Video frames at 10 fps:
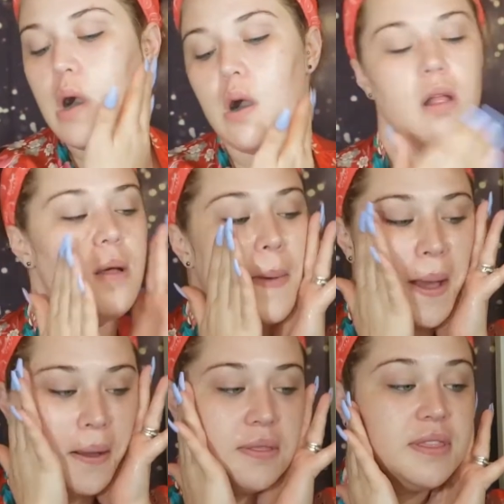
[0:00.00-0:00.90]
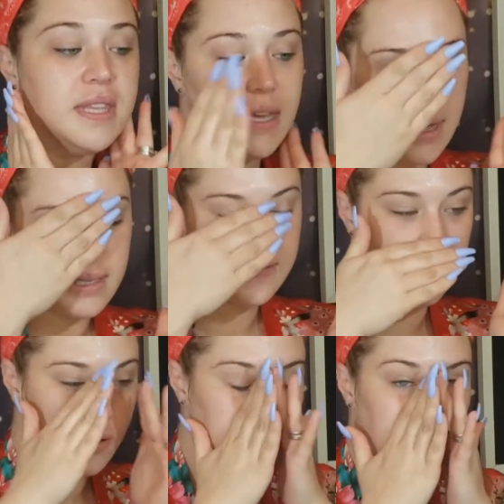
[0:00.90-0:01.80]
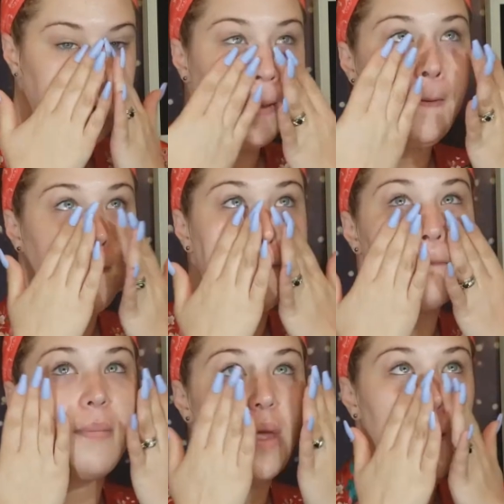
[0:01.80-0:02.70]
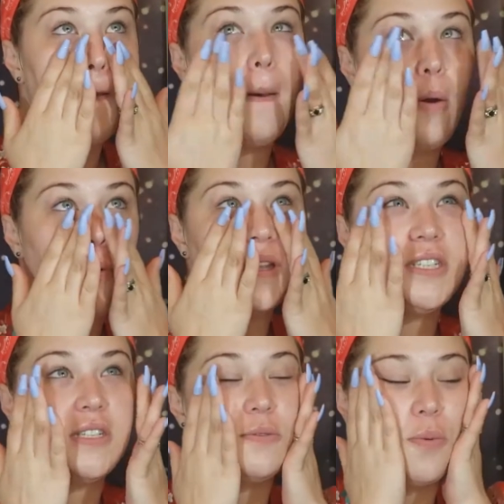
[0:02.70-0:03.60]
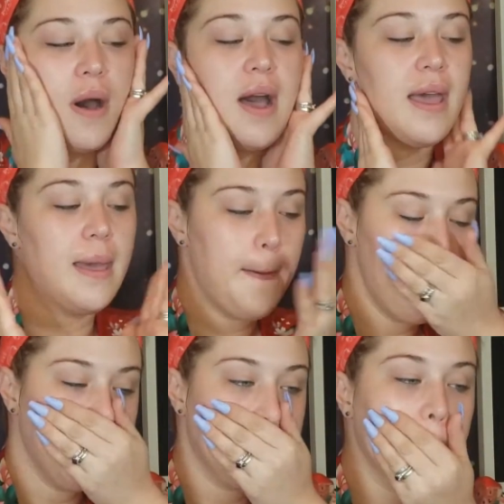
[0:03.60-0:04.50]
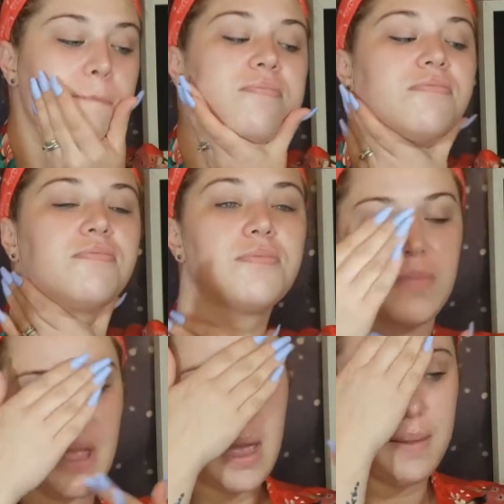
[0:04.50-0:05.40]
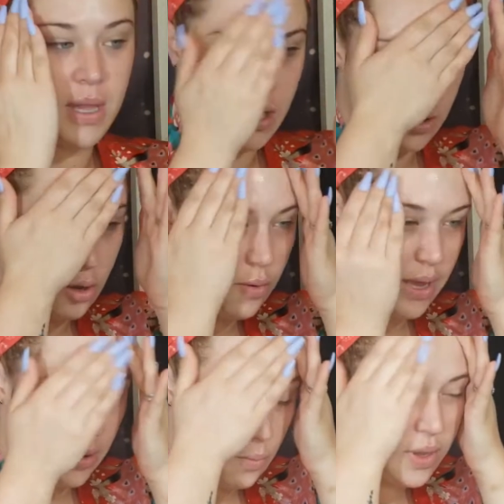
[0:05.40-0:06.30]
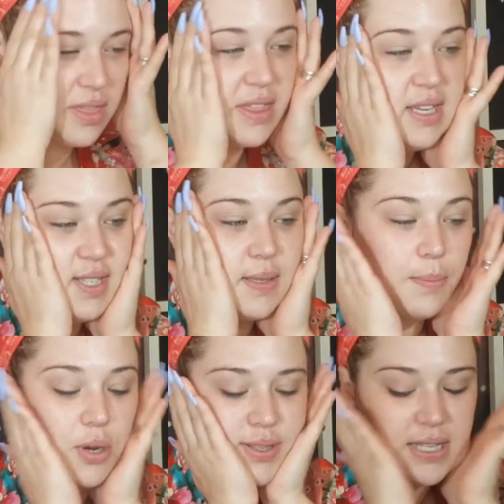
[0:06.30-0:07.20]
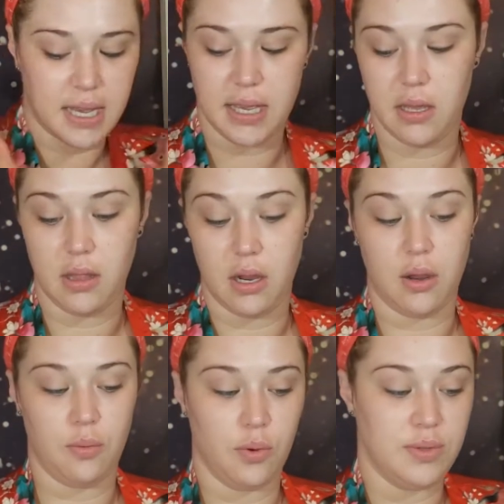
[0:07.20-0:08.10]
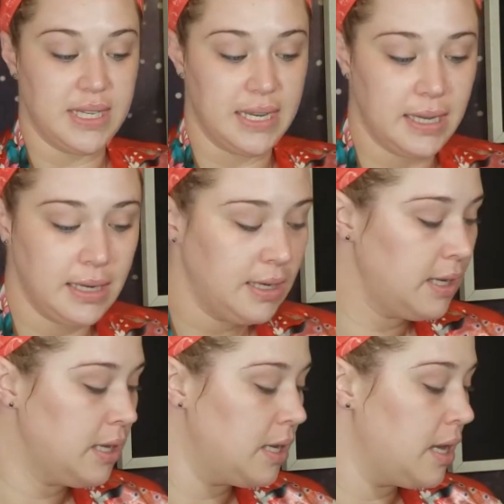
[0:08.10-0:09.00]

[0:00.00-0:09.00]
all about the exfoliating, which is why I'm gonna go in with this particular routine,